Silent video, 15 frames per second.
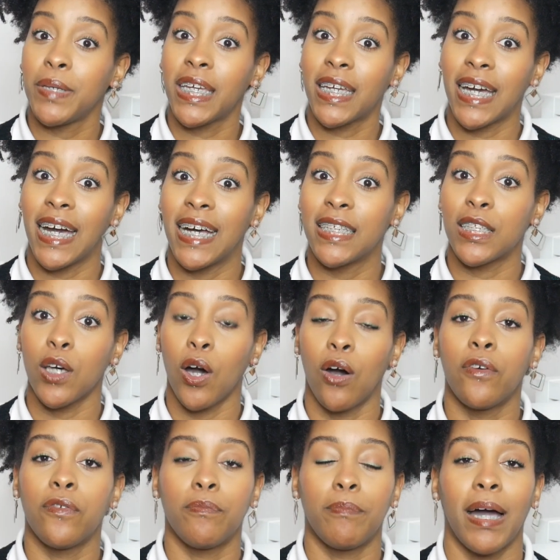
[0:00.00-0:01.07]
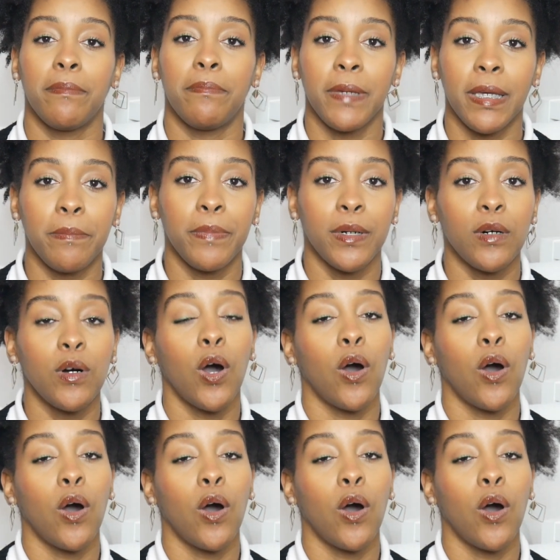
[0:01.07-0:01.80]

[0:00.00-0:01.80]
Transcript: because of my people